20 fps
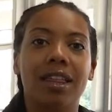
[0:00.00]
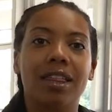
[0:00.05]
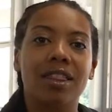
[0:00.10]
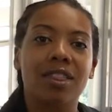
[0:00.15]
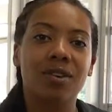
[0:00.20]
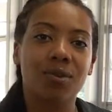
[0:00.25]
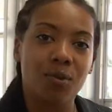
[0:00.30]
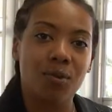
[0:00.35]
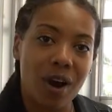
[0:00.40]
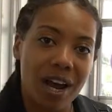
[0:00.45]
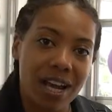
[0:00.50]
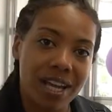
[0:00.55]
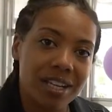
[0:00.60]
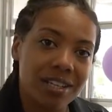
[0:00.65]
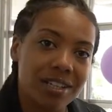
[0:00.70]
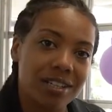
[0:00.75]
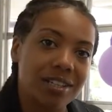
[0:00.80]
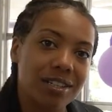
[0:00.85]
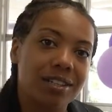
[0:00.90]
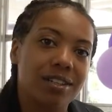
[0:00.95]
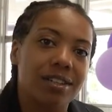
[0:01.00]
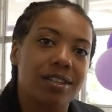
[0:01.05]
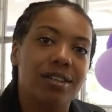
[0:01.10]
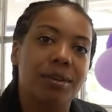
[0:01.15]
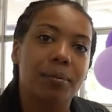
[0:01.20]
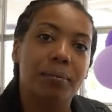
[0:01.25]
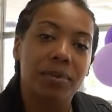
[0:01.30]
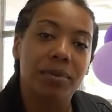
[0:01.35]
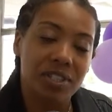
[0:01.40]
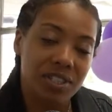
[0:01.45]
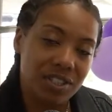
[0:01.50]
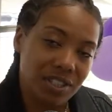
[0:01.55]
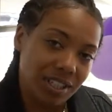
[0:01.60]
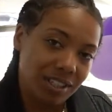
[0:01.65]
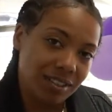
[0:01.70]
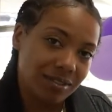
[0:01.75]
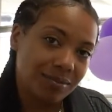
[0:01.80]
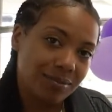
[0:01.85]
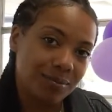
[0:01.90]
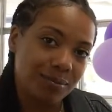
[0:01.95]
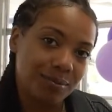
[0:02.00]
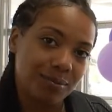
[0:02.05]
the right machine.